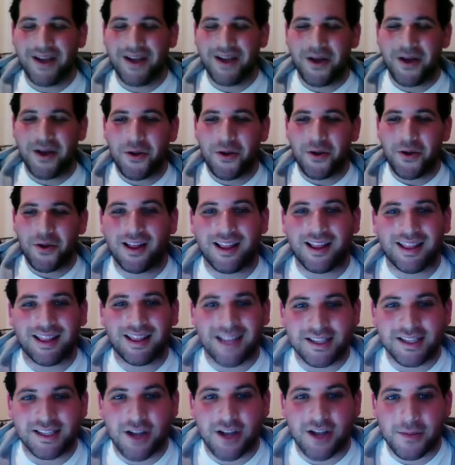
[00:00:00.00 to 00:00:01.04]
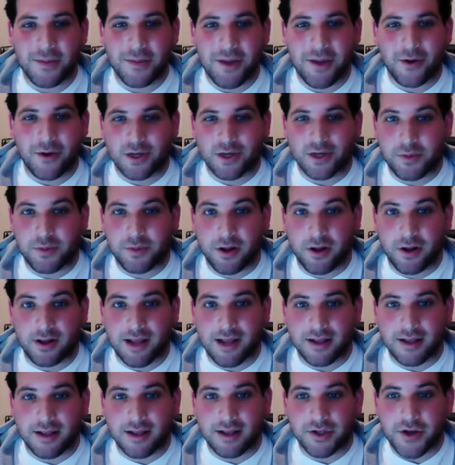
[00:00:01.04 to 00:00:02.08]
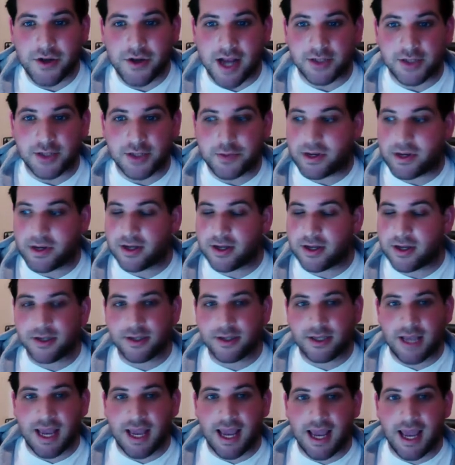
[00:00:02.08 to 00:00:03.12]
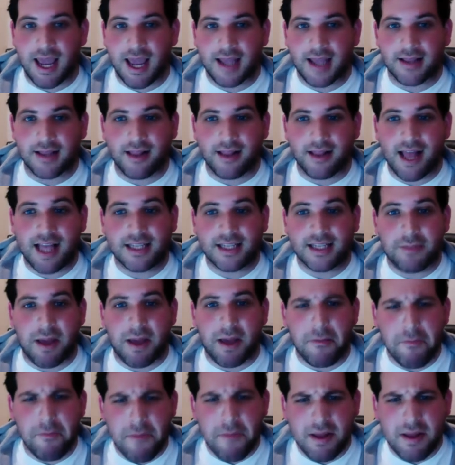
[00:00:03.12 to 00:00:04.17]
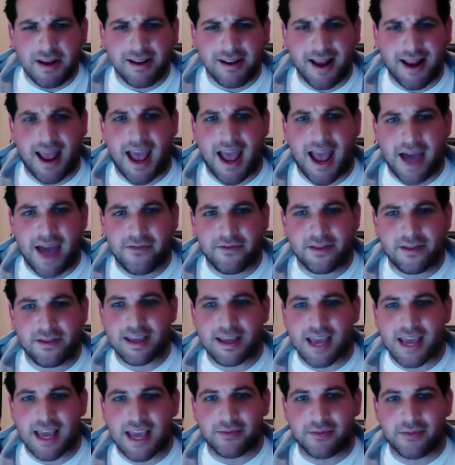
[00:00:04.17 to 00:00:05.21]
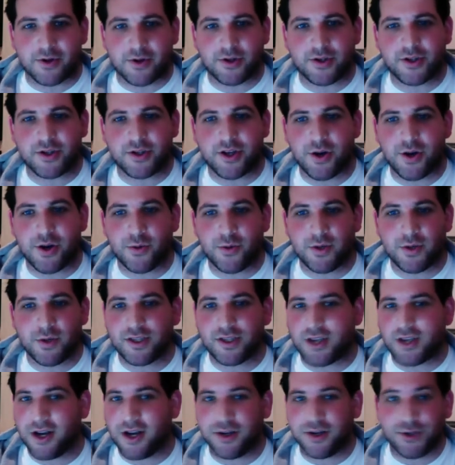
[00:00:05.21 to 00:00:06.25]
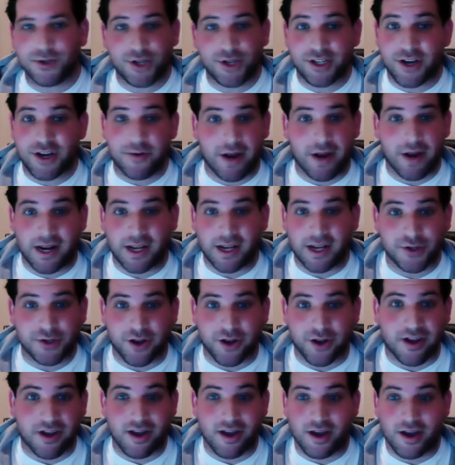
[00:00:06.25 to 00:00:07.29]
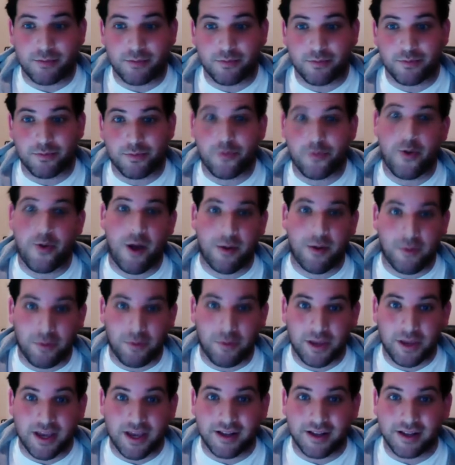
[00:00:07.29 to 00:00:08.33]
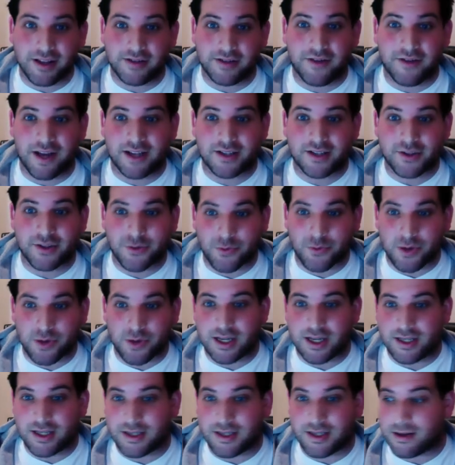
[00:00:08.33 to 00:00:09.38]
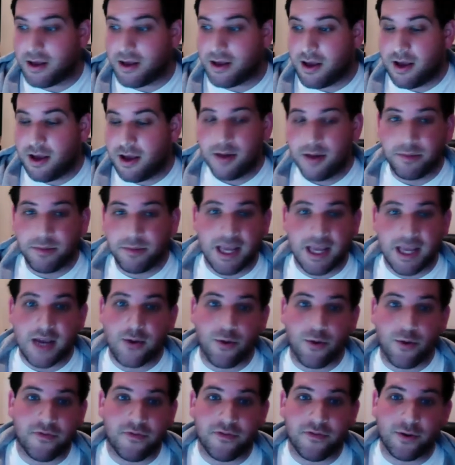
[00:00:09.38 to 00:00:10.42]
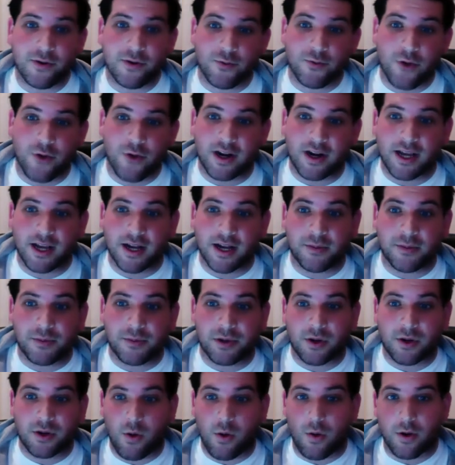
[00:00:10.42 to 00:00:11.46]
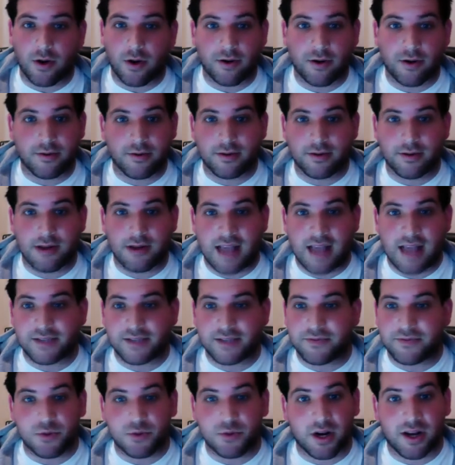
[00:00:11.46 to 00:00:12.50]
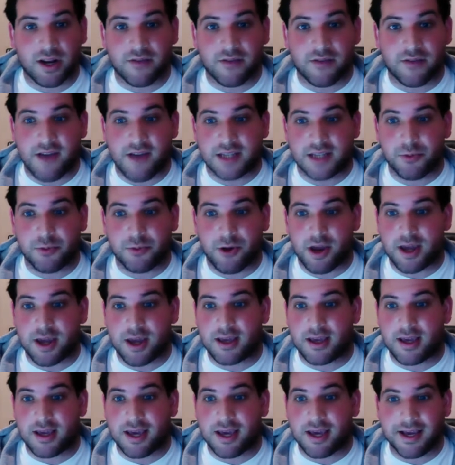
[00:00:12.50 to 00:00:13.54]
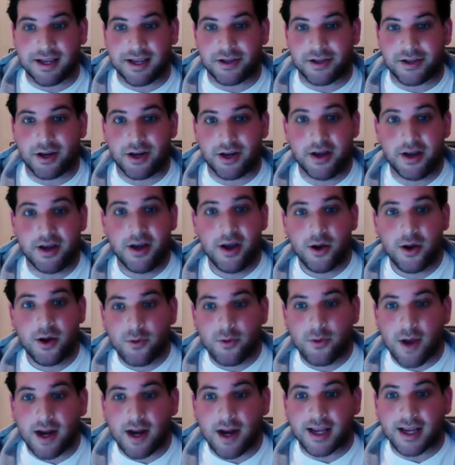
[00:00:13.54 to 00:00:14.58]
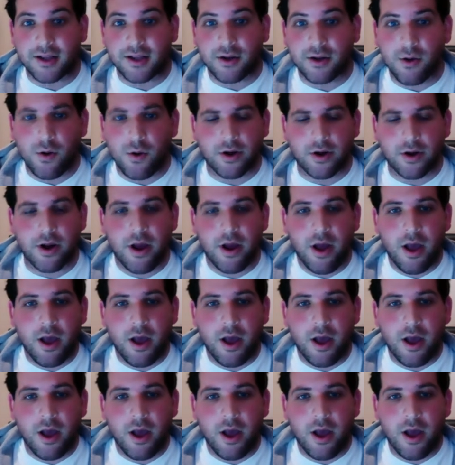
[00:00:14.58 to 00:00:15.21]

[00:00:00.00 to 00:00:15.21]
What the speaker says: Well, let's talk about Chris Paul down the stretch, because in the last about minute and a half of the game or so, we saw J.J. Redick chucking up probably ill-advised threes, and Blake Griffin running it up the court and as if he's running a fast break and kicking to Redick in the corner.